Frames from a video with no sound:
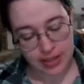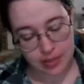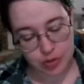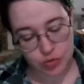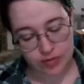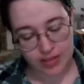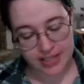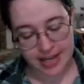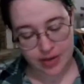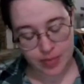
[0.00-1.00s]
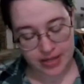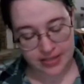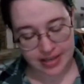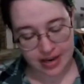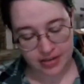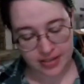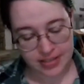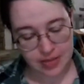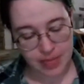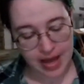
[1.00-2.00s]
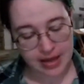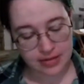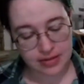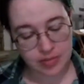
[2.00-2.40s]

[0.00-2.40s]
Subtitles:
leapt swiftly down by stair and steep path